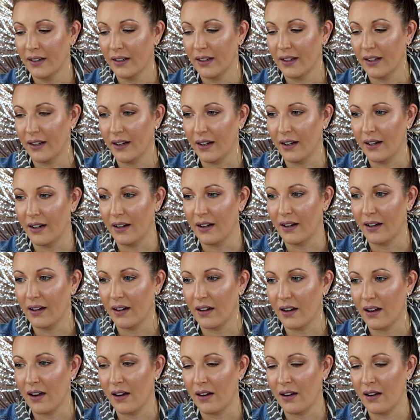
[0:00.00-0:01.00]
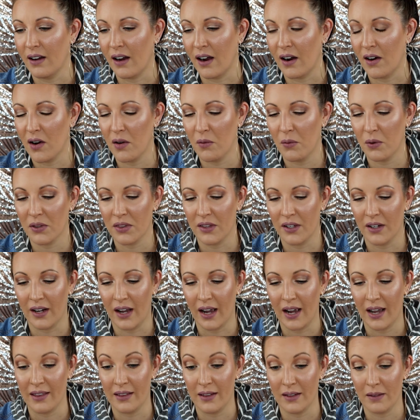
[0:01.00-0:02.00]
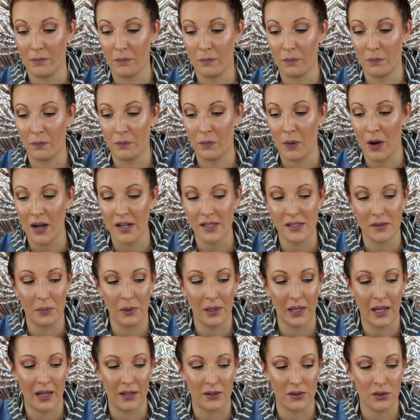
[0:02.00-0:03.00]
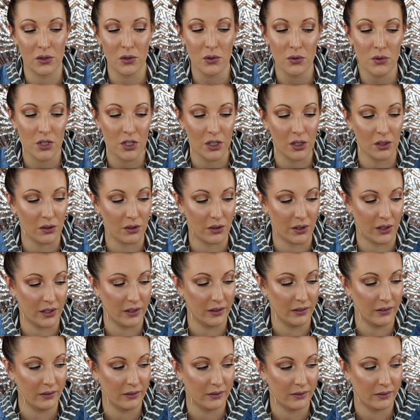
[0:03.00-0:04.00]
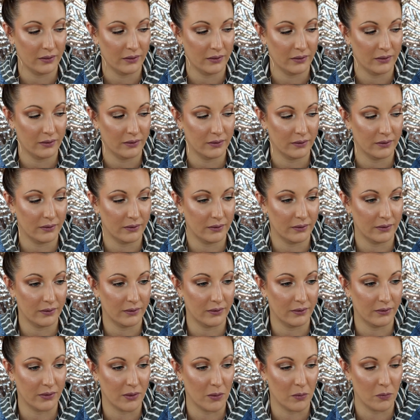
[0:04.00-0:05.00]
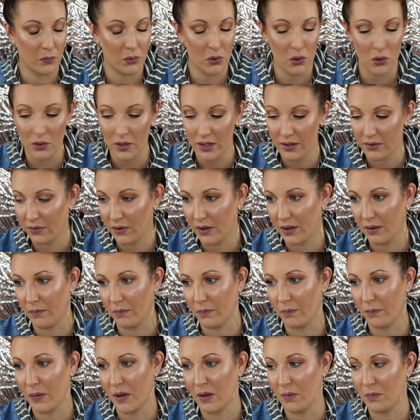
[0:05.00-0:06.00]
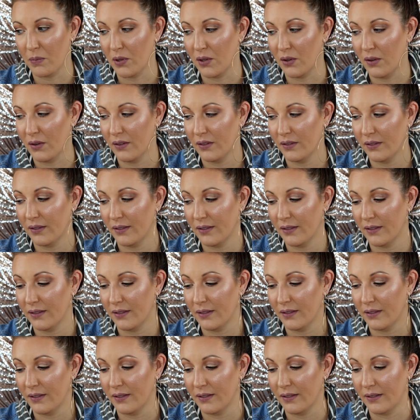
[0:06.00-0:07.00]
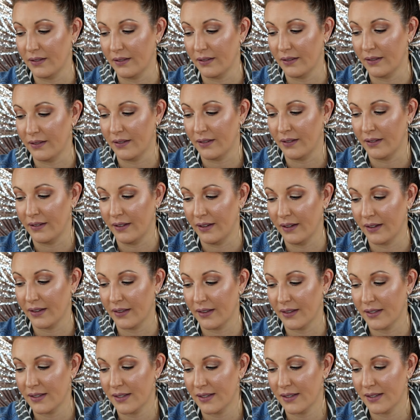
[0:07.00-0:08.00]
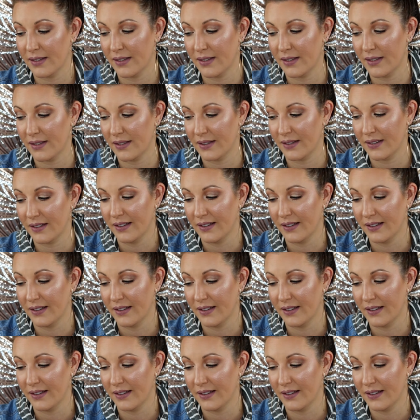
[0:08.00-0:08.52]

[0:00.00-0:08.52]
And now I'm with a guy that possibly has 2 children from 2 different people. And this is,